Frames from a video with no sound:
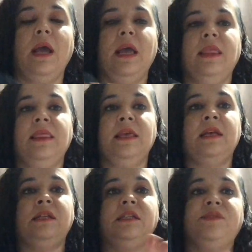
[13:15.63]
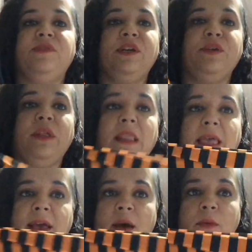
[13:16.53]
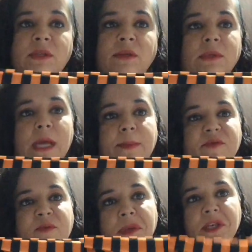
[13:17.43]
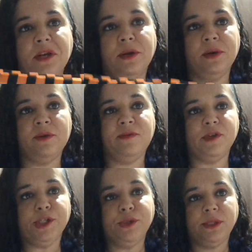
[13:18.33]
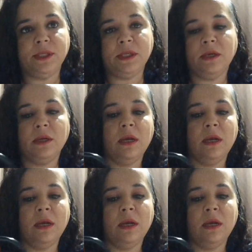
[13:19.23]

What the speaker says: And then just fill the leg up with some type of material of your choosing.